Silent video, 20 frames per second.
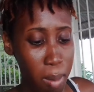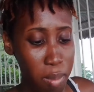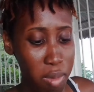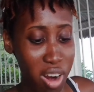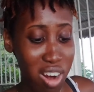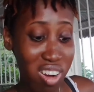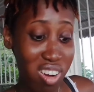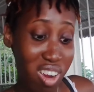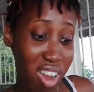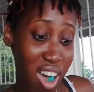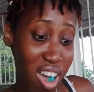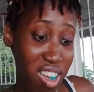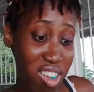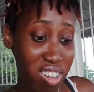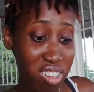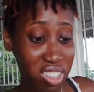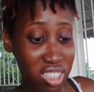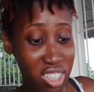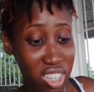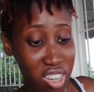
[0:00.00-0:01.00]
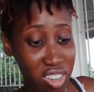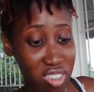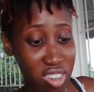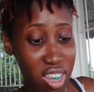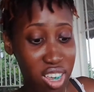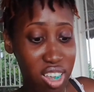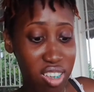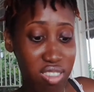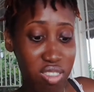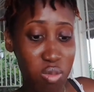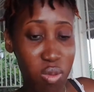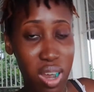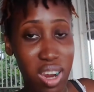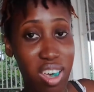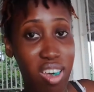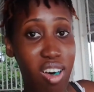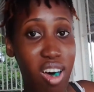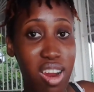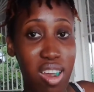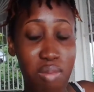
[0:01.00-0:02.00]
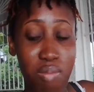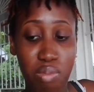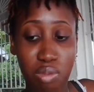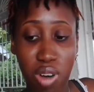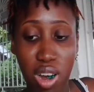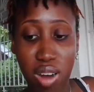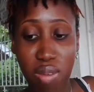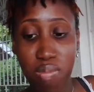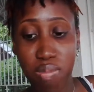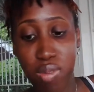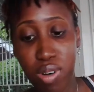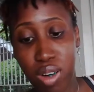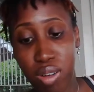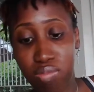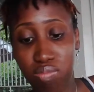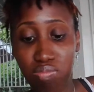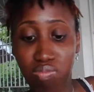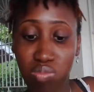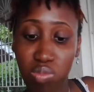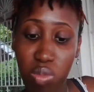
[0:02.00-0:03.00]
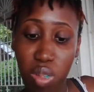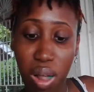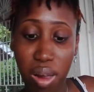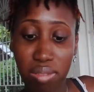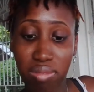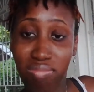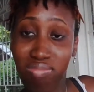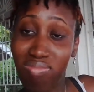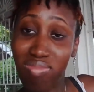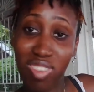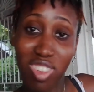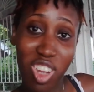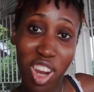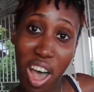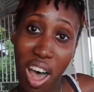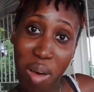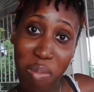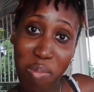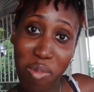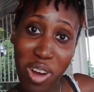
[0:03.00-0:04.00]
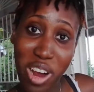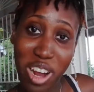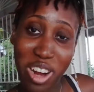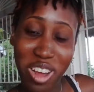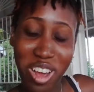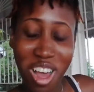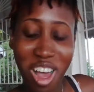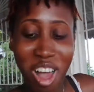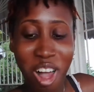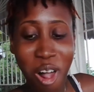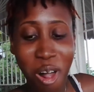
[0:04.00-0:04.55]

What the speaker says: Bread like, I guess I can see why they call it bread, but not bread.